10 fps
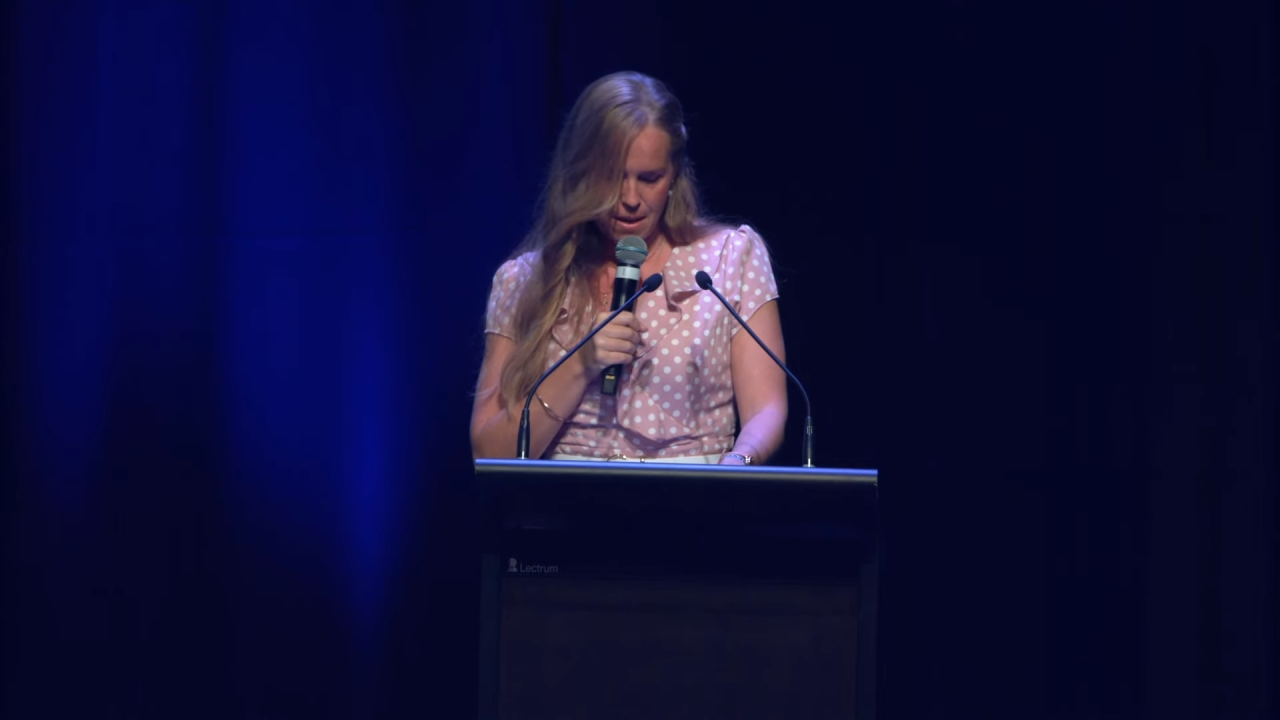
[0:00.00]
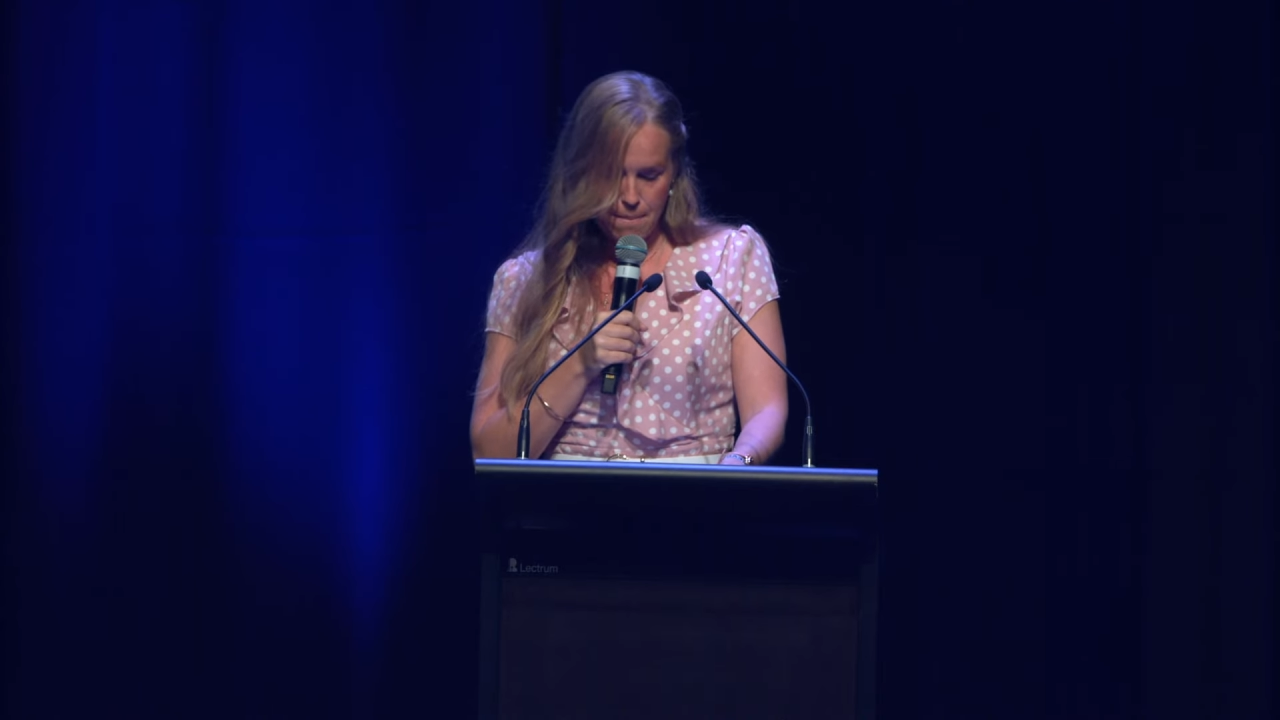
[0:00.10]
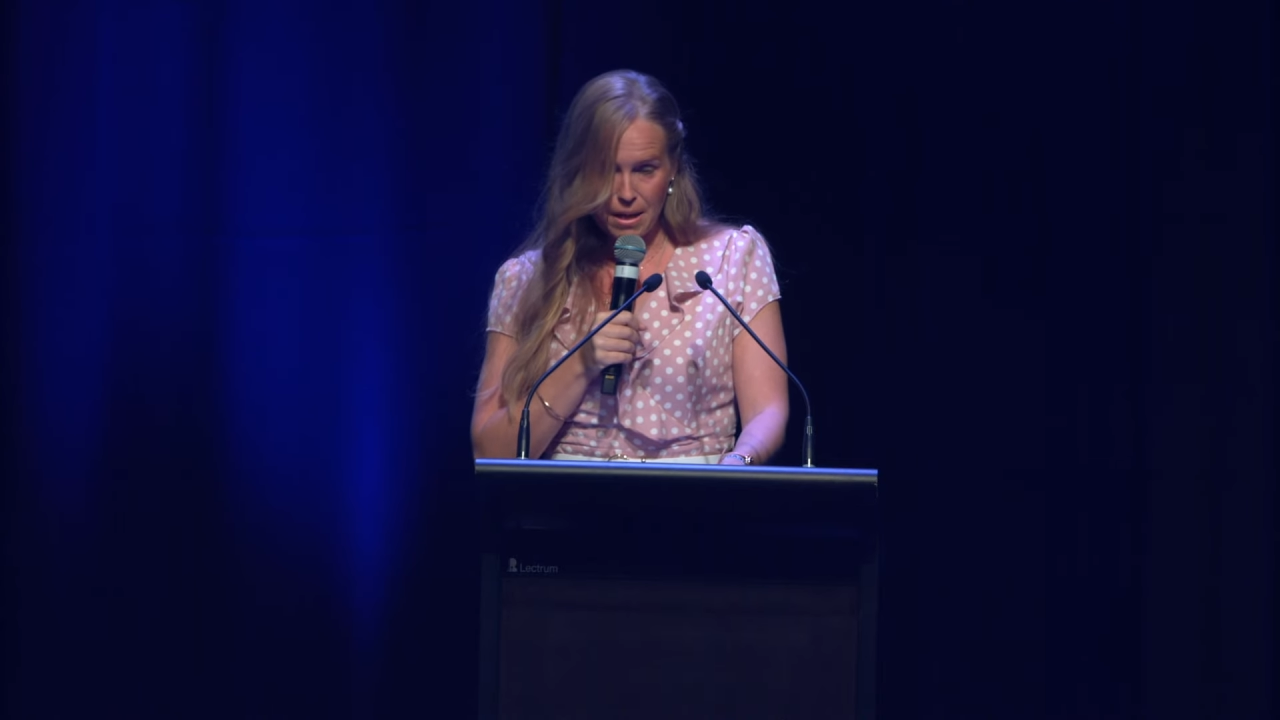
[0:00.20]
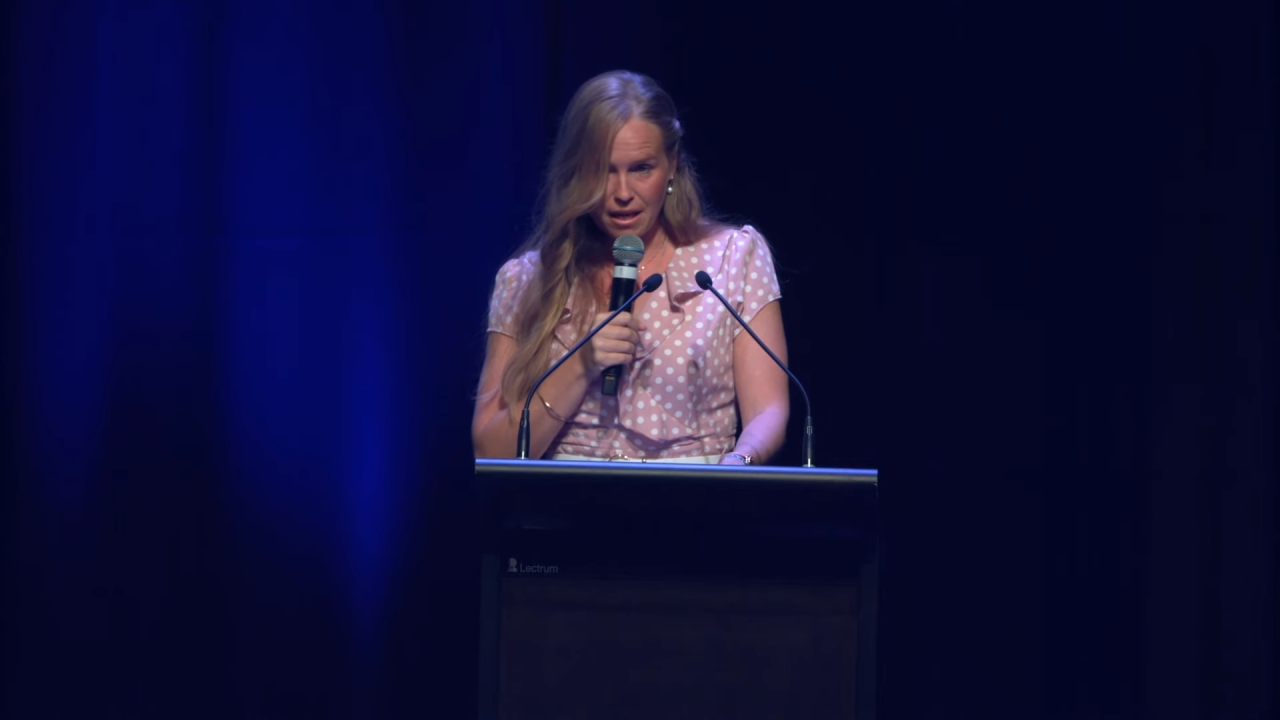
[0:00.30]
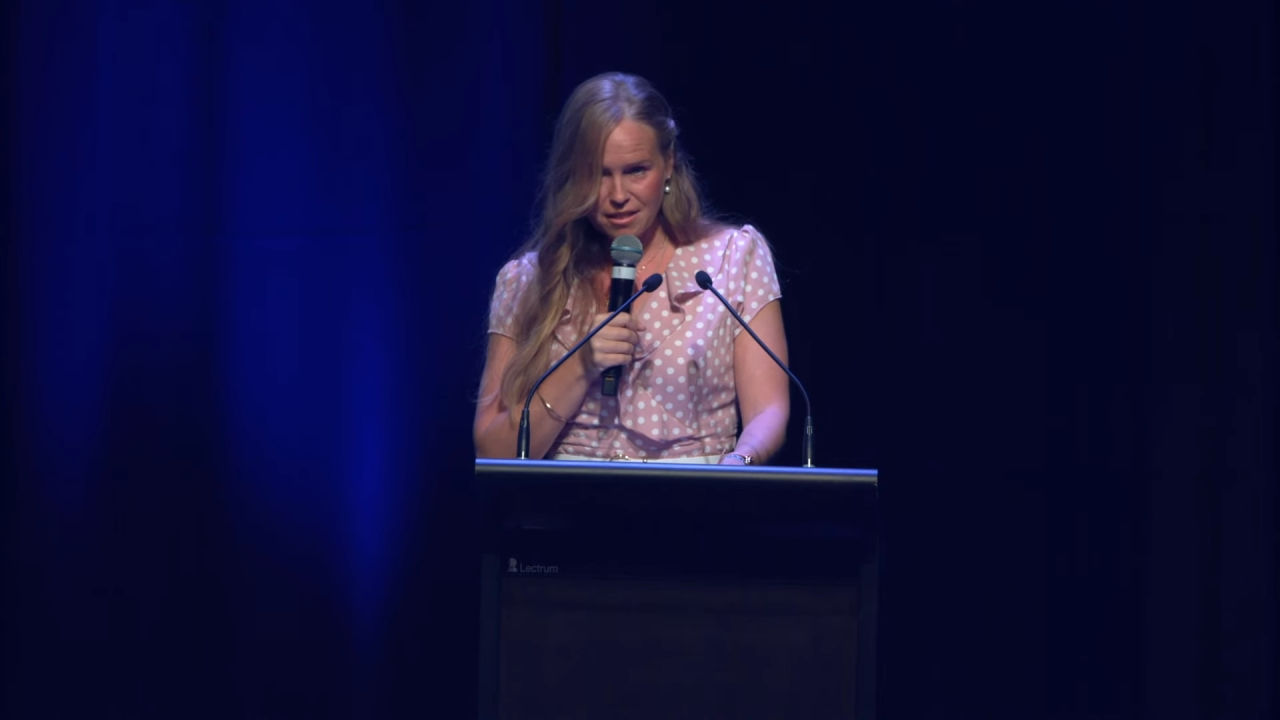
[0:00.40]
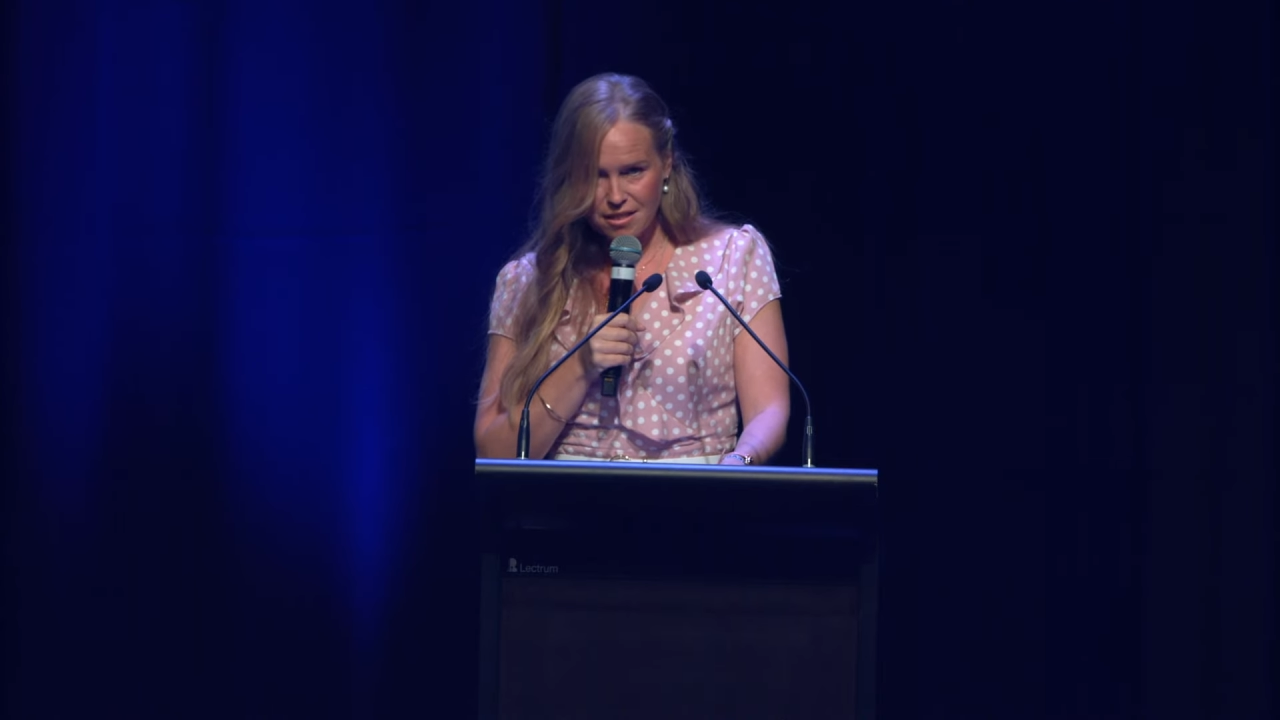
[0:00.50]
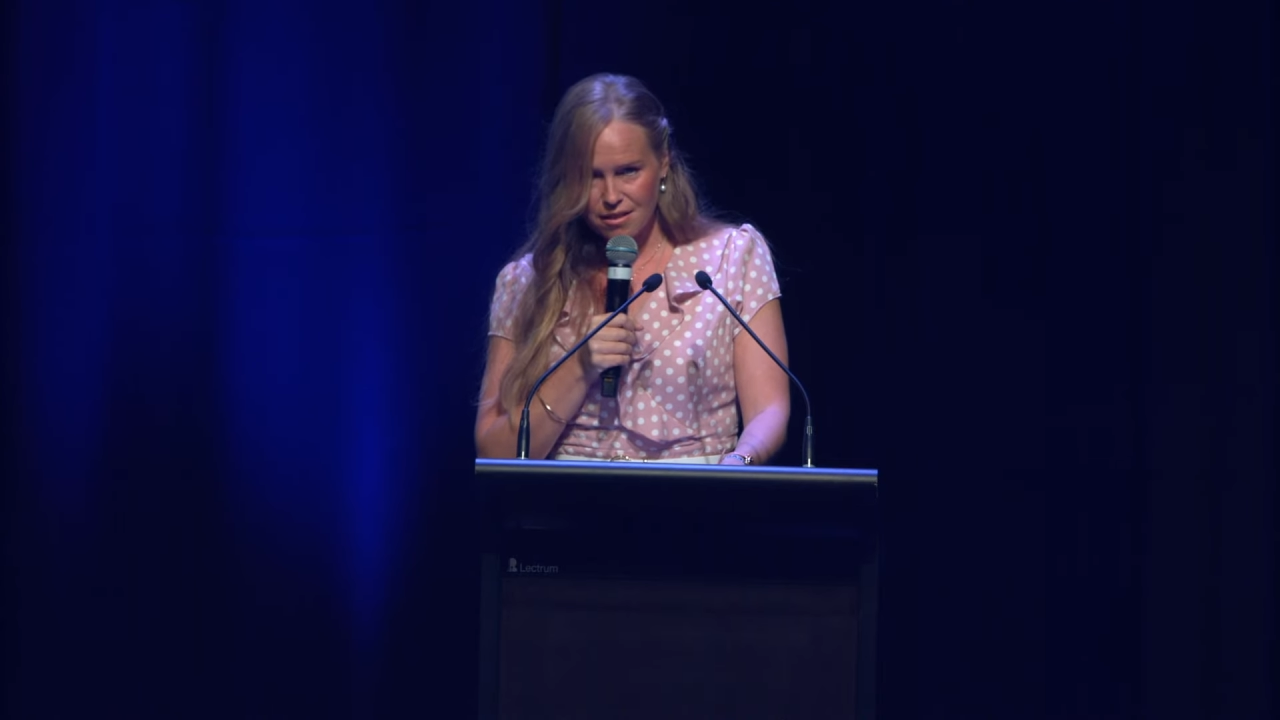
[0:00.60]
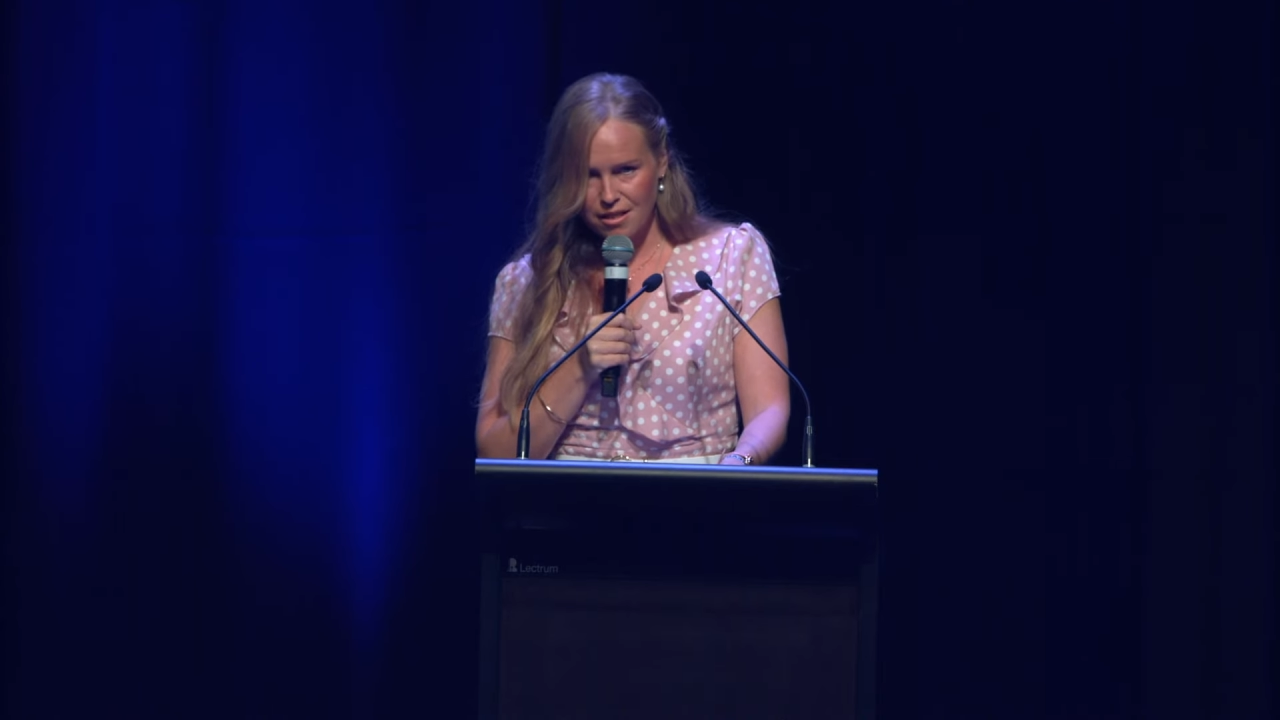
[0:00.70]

but